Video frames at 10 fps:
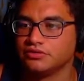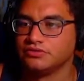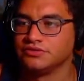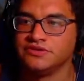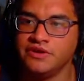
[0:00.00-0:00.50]

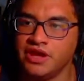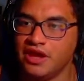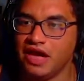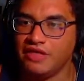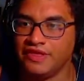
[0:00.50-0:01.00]
So yeah,
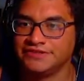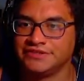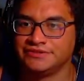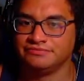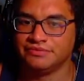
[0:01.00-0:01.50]

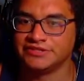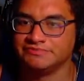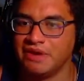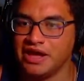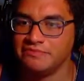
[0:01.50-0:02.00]
that's
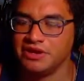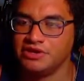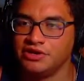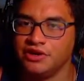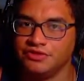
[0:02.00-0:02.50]
my opinion on